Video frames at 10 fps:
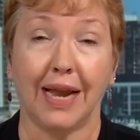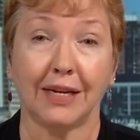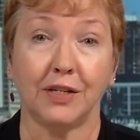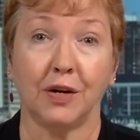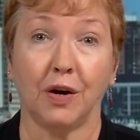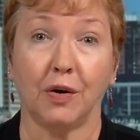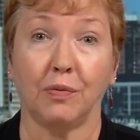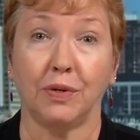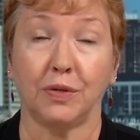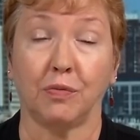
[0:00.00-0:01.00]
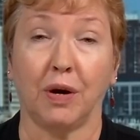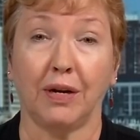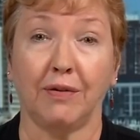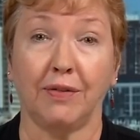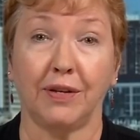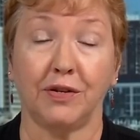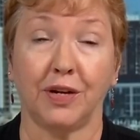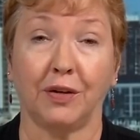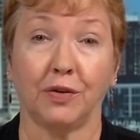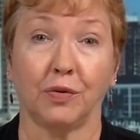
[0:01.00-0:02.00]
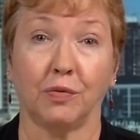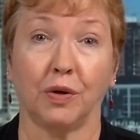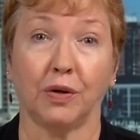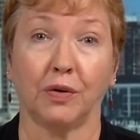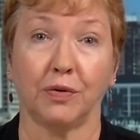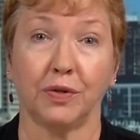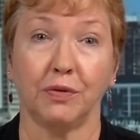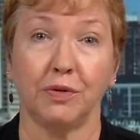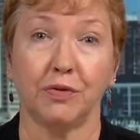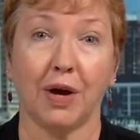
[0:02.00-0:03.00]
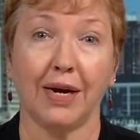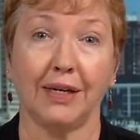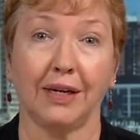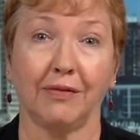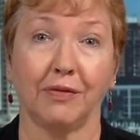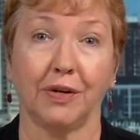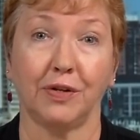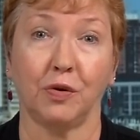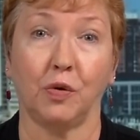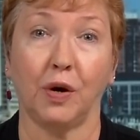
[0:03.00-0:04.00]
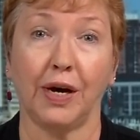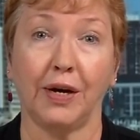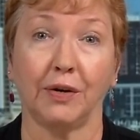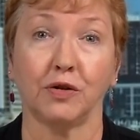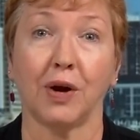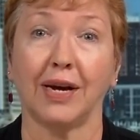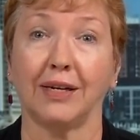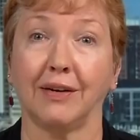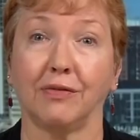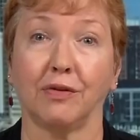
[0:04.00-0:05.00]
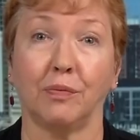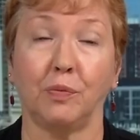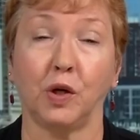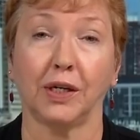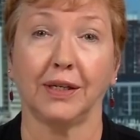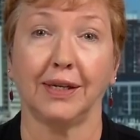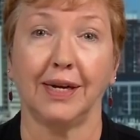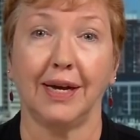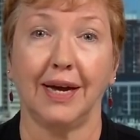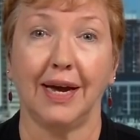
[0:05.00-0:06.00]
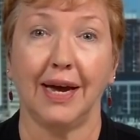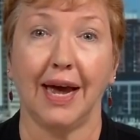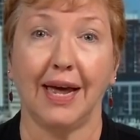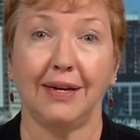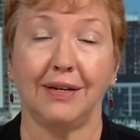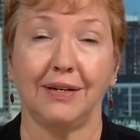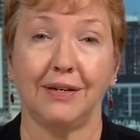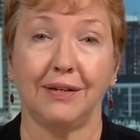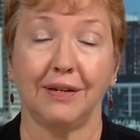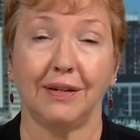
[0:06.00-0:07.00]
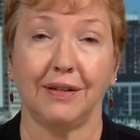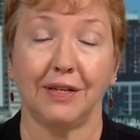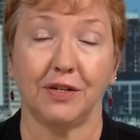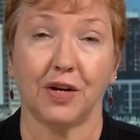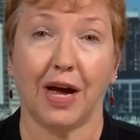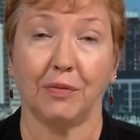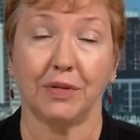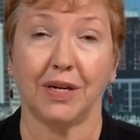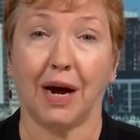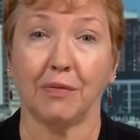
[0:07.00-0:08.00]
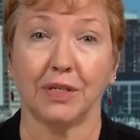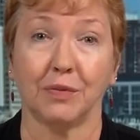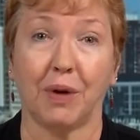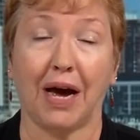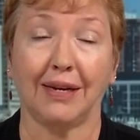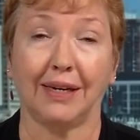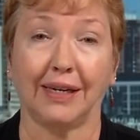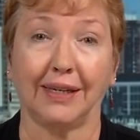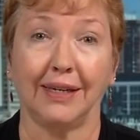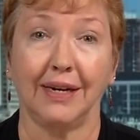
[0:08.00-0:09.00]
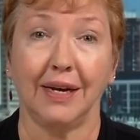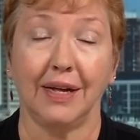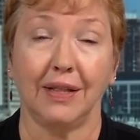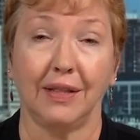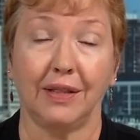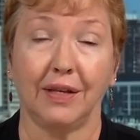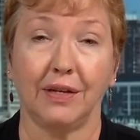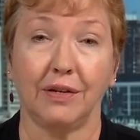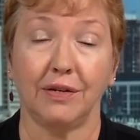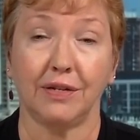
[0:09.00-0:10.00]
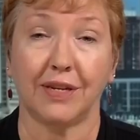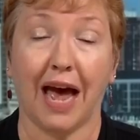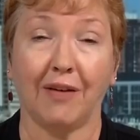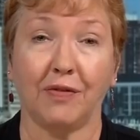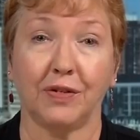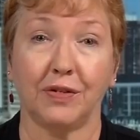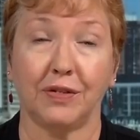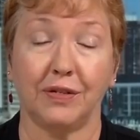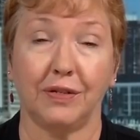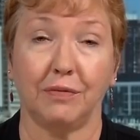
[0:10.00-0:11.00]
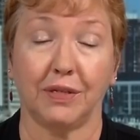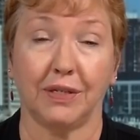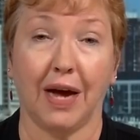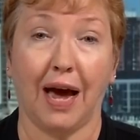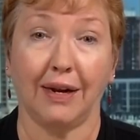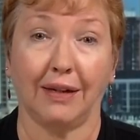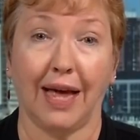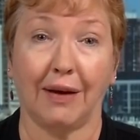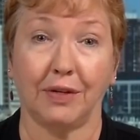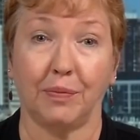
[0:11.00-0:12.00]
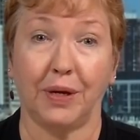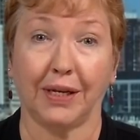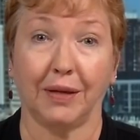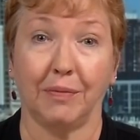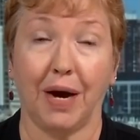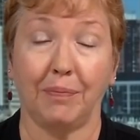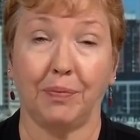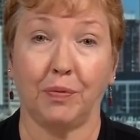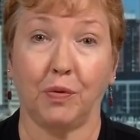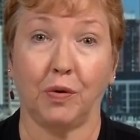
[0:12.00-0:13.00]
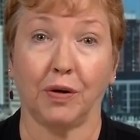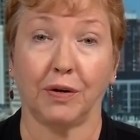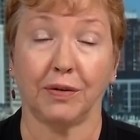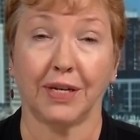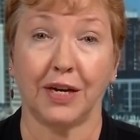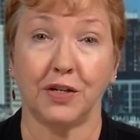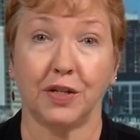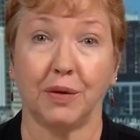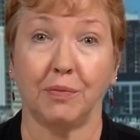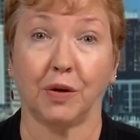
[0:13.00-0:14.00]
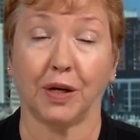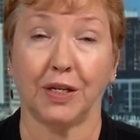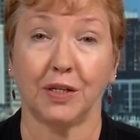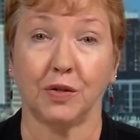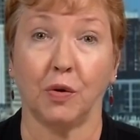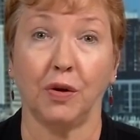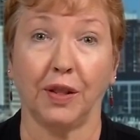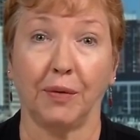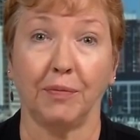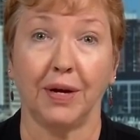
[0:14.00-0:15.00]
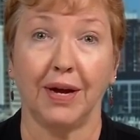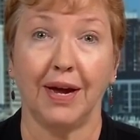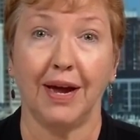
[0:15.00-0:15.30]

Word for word: Next to her was one of the shelter workers who was trying to give her a toy or trying to give her a book, and this child was not responding. The staff was, was not allowed to pick them up or touch them or console them.